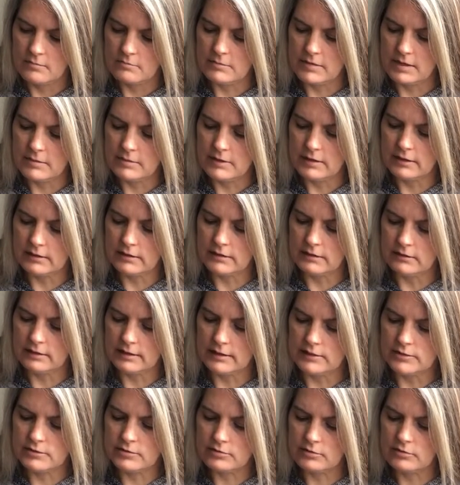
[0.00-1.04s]
maybe a little
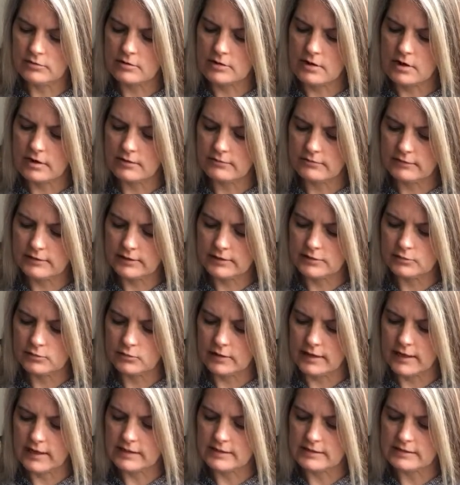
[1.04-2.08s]
internal conflict
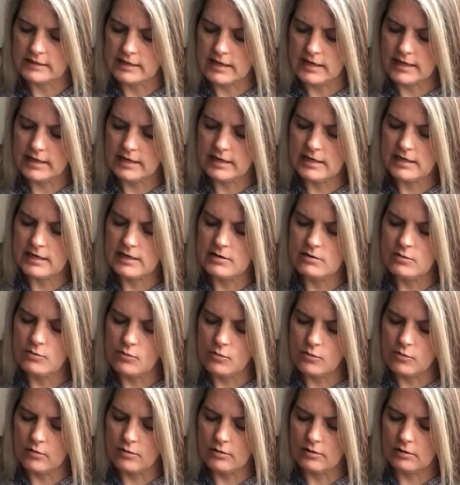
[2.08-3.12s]
or anxiety
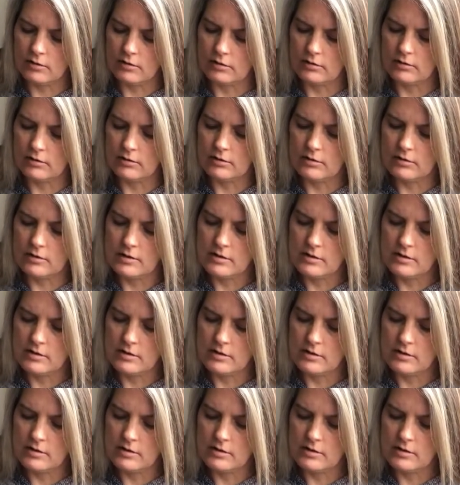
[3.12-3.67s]
or